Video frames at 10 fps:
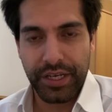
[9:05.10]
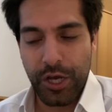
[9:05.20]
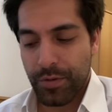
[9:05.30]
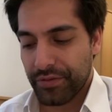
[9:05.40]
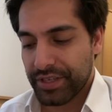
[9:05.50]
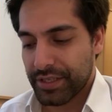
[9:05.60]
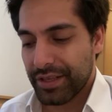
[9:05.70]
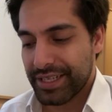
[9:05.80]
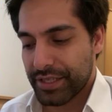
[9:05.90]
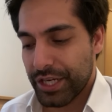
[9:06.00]
Home Office on
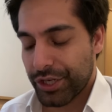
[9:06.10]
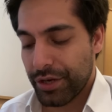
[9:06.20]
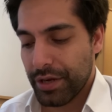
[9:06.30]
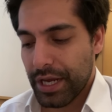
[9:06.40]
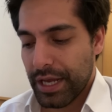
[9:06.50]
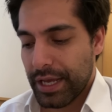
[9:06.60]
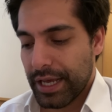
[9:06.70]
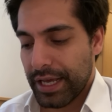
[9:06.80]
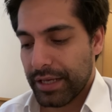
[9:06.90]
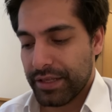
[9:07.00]
this issue.
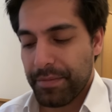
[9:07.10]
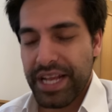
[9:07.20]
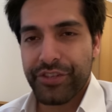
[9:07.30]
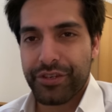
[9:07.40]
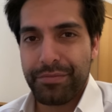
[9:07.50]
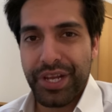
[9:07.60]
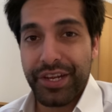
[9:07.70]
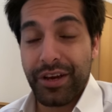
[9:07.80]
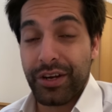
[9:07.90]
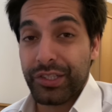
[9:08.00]
Uh, the mainstream
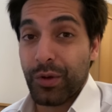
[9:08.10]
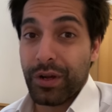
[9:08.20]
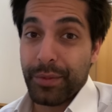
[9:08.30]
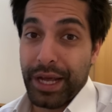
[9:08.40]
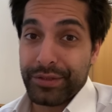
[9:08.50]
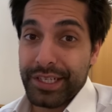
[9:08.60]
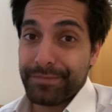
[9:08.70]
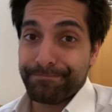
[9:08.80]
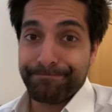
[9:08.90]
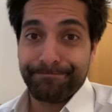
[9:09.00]
media aren't talking about this.
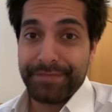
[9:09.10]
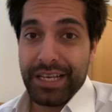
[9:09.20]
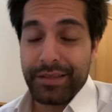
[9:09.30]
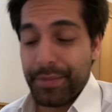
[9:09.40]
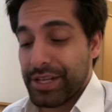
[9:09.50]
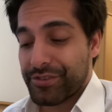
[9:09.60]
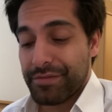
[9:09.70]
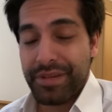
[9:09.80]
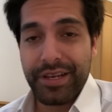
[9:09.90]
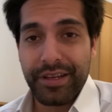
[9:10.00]
The
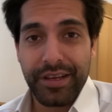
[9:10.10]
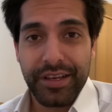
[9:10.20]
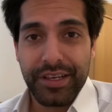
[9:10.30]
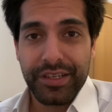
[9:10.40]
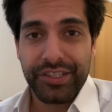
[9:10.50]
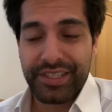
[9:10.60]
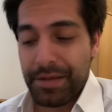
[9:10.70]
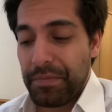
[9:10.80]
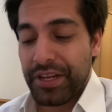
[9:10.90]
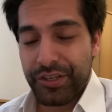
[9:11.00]
mainstream media
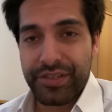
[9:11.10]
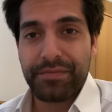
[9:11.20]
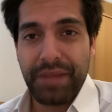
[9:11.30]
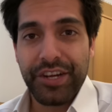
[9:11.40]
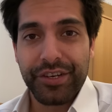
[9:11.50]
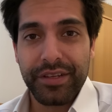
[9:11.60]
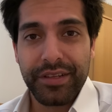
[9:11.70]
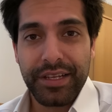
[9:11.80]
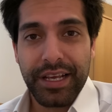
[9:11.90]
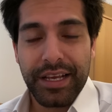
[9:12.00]
simply just
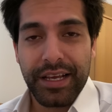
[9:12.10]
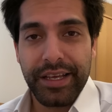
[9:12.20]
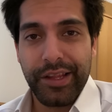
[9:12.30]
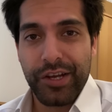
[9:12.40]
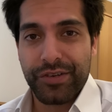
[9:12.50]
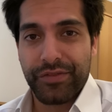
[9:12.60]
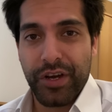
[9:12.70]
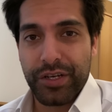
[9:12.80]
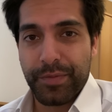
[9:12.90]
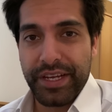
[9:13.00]
mentioned uh, Nigel
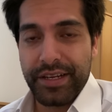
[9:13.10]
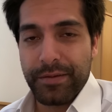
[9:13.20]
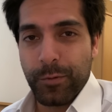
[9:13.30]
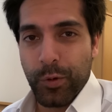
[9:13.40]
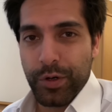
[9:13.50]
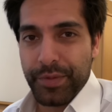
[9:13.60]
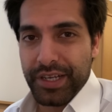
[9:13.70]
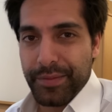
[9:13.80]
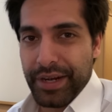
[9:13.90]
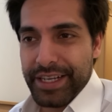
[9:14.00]
Farage being warned by
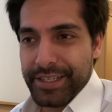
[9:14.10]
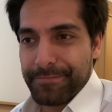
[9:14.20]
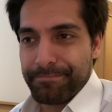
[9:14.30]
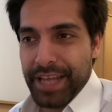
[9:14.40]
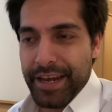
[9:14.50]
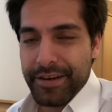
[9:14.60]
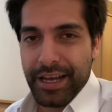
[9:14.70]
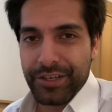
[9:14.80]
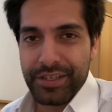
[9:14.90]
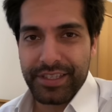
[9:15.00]
the police. They didn't
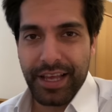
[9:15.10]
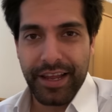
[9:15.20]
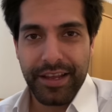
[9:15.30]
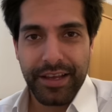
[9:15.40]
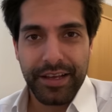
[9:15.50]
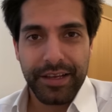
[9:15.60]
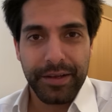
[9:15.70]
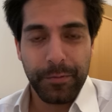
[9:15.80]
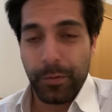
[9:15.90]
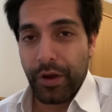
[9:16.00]
actually say
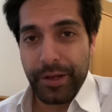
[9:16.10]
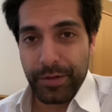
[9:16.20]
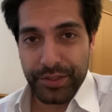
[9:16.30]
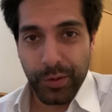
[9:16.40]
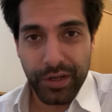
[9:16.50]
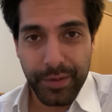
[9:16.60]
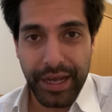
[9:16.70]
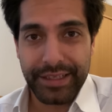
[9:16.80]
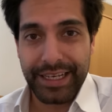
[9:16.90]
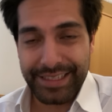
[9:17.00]
what he was talking
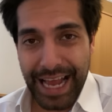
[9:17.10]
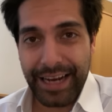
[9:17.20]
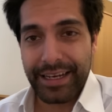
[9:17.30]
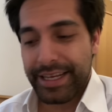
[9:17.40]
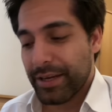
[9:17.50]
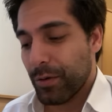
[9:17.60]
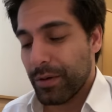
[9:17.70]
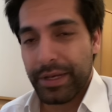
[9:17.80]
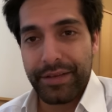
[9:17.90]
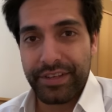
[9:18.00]
about exactly,
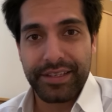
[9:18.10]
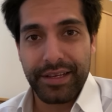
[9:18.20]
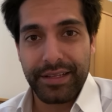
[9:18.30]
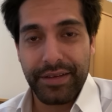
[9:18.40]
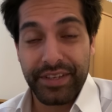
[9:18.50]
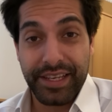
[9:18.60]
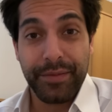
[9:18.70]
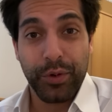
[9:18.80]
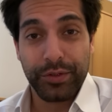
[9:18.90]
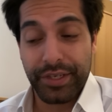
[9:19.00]
or if it's a, if it's an
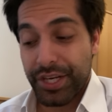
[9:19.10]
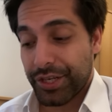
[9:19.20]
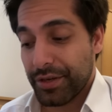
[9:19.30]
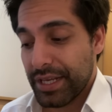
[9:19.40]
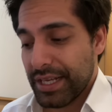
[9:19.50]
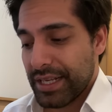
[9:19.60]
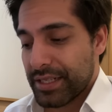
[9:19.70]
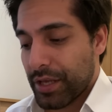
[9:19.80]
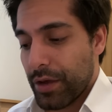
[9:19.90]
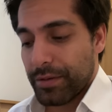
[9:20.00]
important issue.
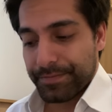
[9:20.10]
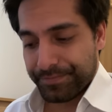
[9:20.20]
So,